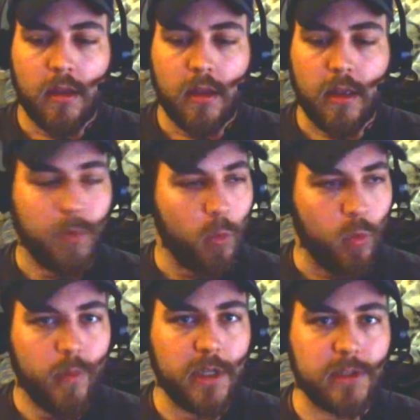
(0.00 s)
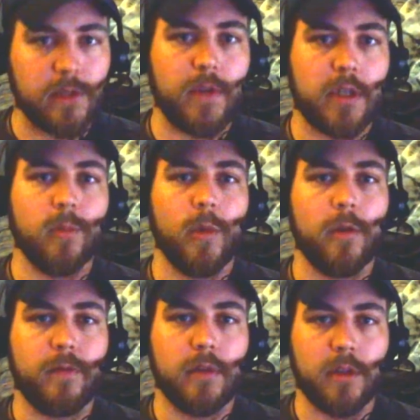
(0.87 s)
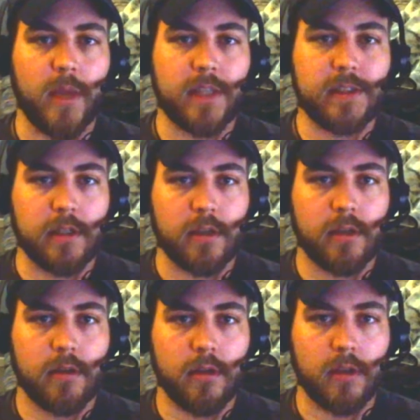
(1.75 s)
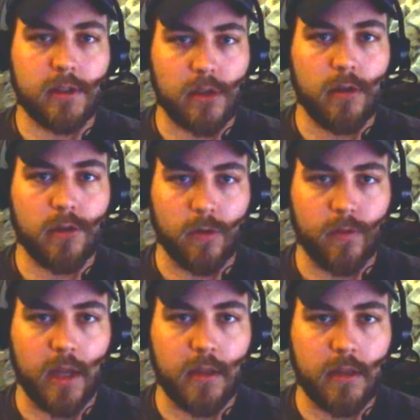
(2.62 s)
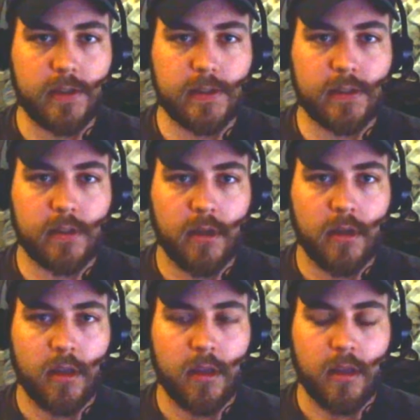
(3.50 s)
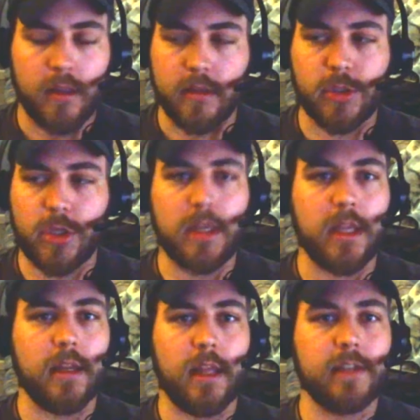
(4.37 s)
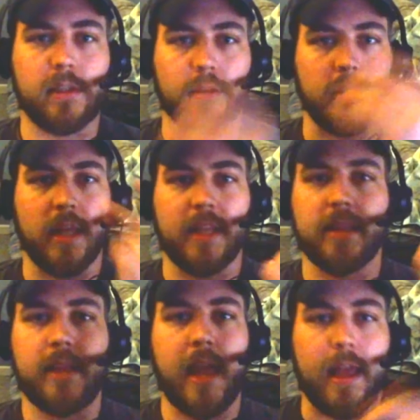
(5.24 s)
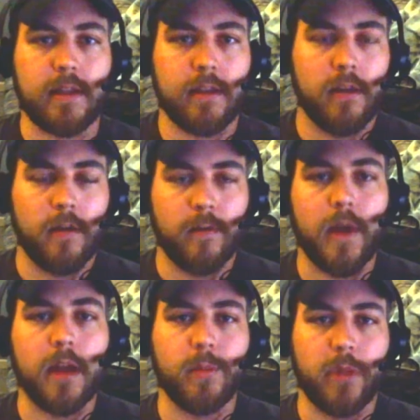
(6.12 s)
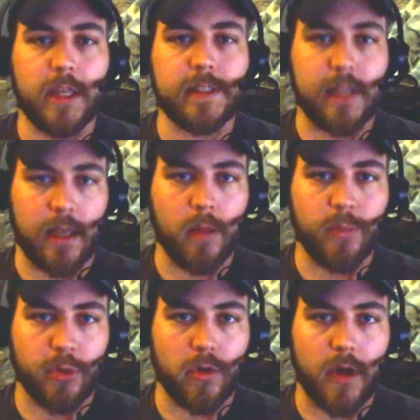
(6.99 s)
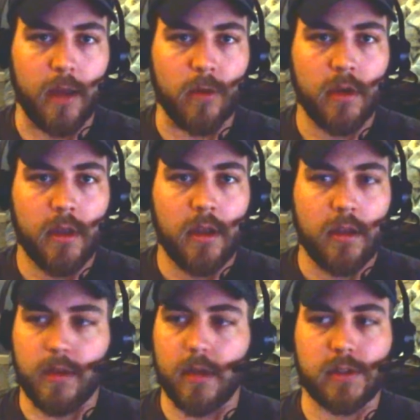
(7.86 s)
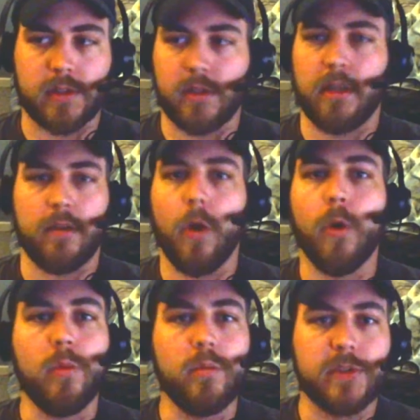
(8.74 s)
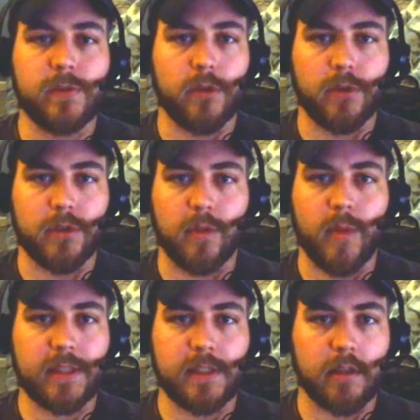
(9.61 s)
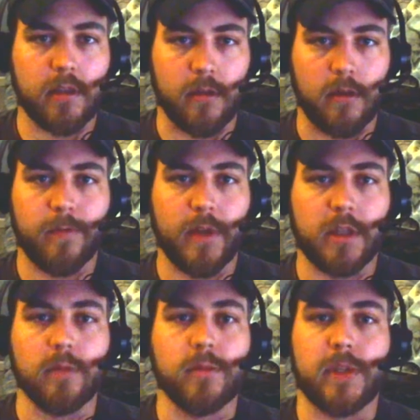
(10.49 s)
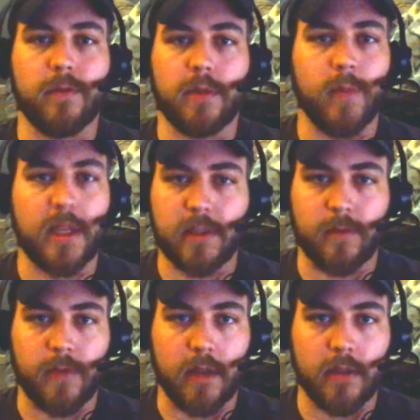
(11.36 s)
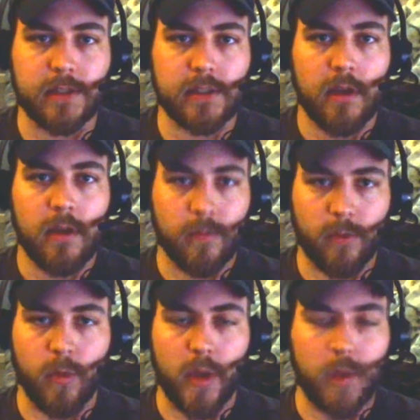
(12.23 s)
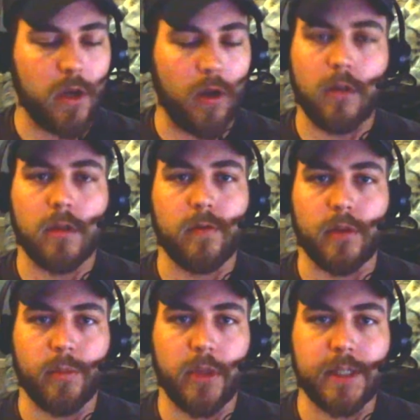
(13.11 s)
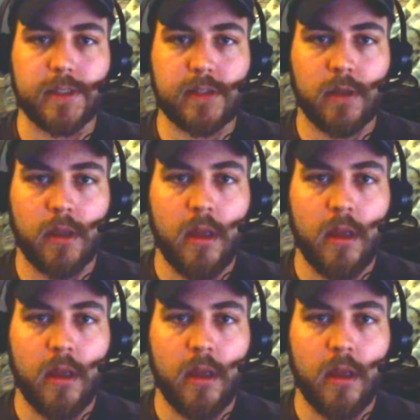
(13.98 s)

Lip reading: If a woman is a victim of domestic assault or violence, she can instantly, like that, find a place to help her out. There's like homes for domestic or victims of domestic violence for women all over the place.